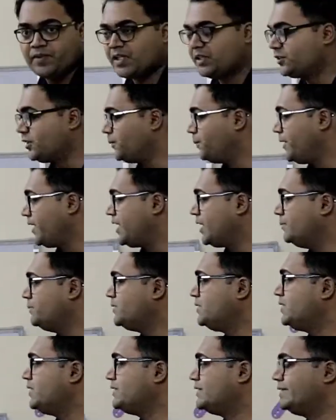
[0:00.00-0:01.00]
So it
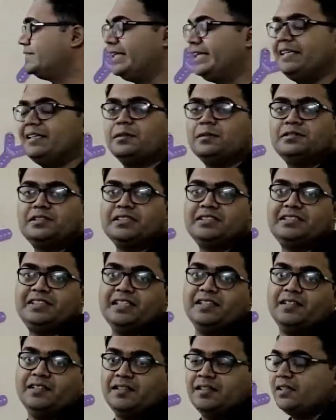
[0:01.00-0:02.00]
becomes
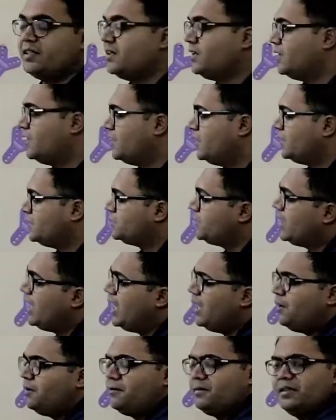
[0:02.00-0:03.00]
selenocysteine. So
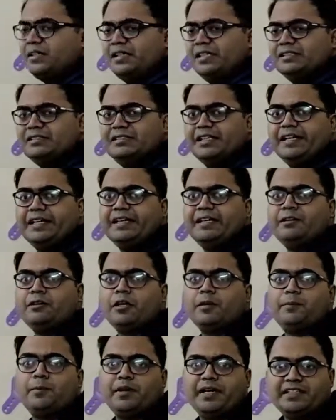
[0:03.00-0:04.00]
how is the
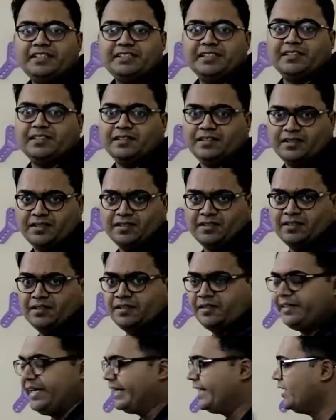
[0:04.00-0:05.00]
incorporation
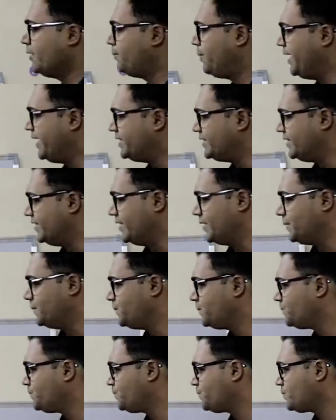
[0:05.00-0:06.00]
taking place here?
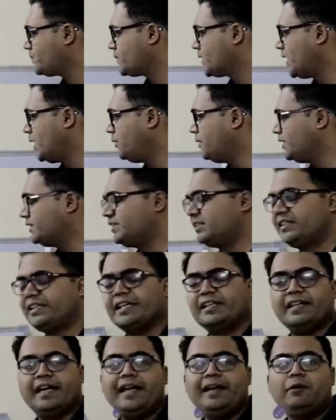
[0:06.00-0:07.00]
How does it
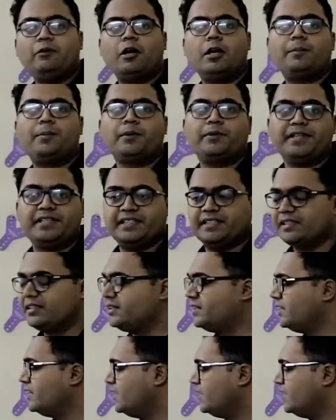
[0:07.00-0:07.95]
get incorporated?